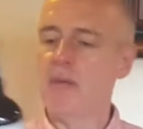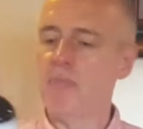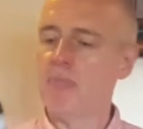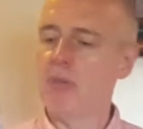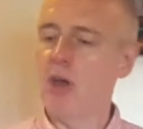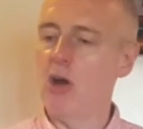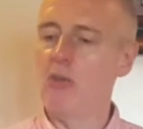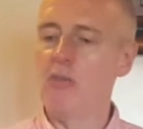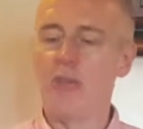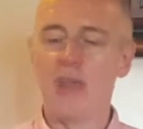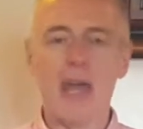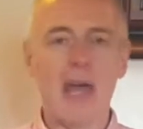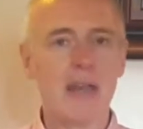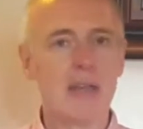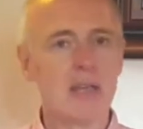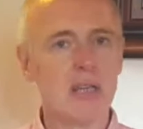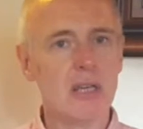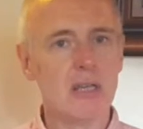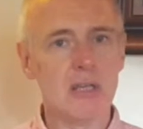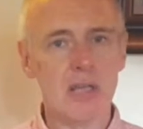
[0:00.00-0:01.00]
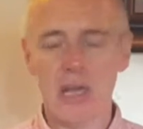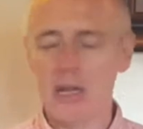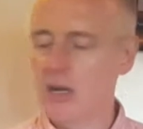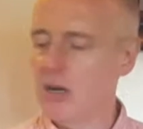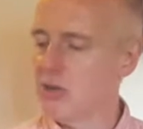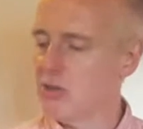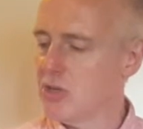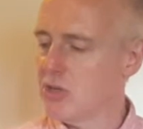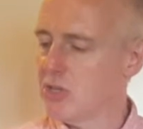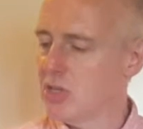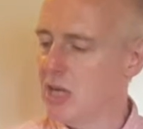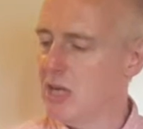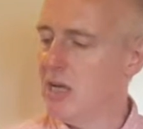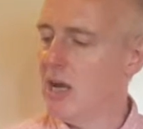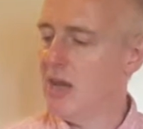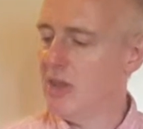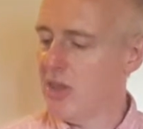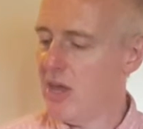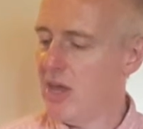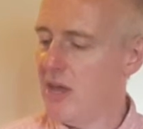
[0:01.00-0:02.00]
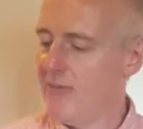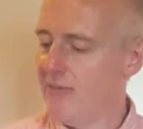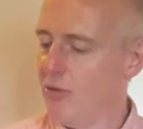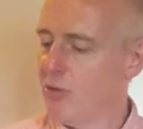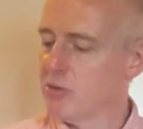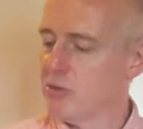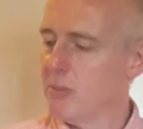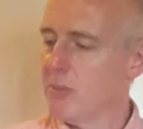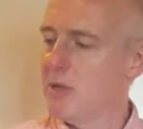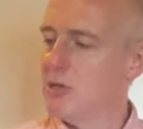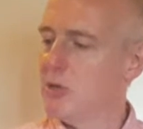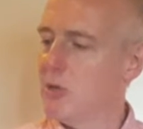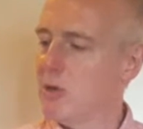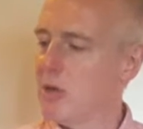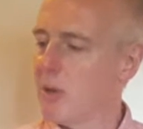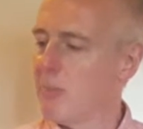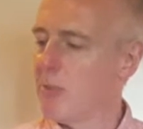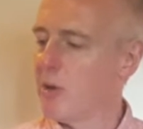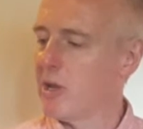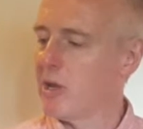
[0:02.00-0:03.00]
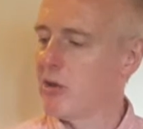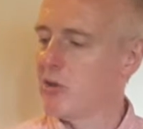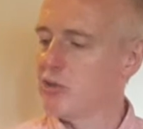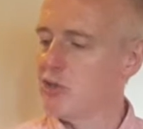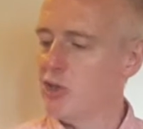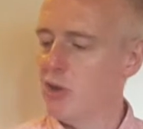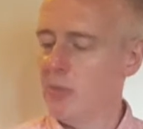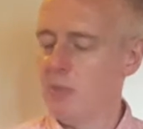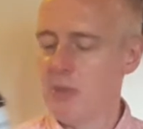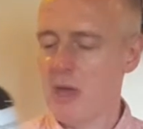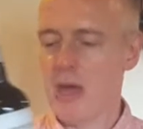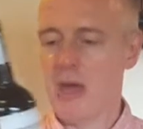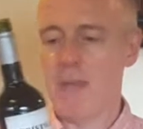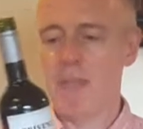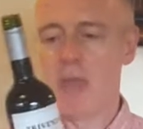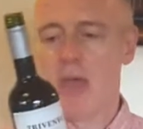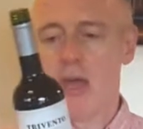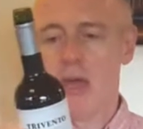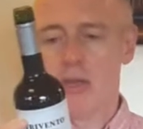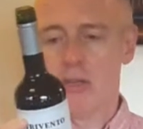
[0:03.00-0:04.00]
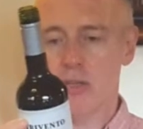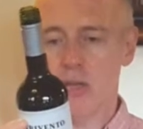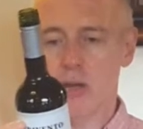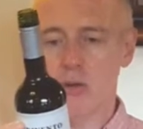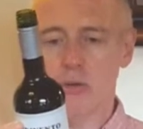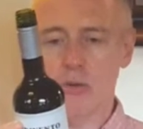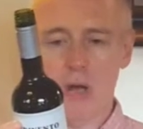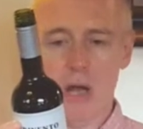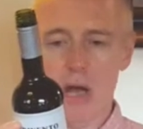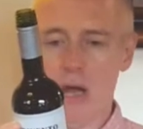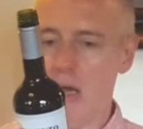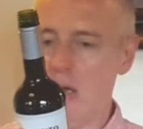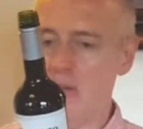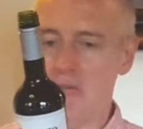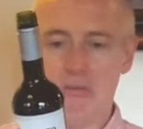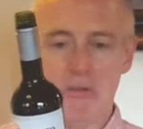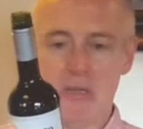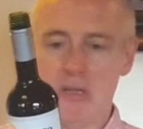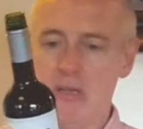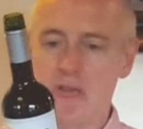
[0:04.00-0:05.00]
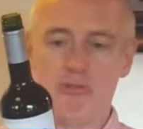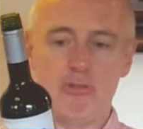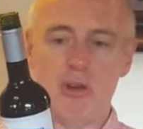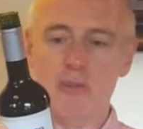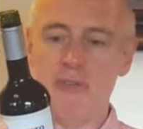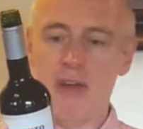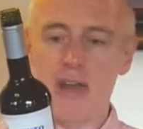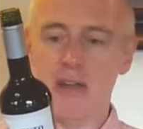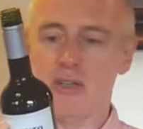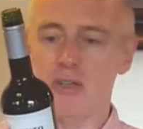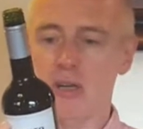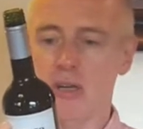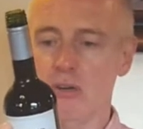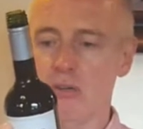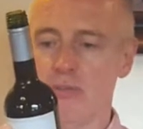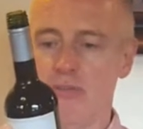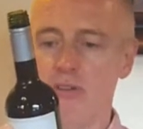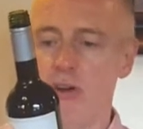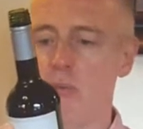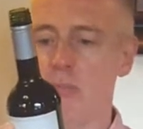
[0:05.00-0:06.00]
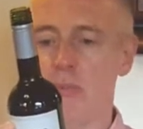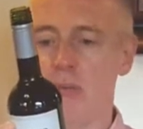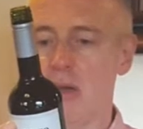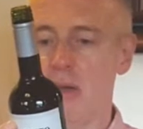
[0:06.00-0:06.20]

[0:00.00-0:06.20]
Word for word: um, over the Andes in Argentina, they've also been doing a pretty good job there. So uh, Trivento from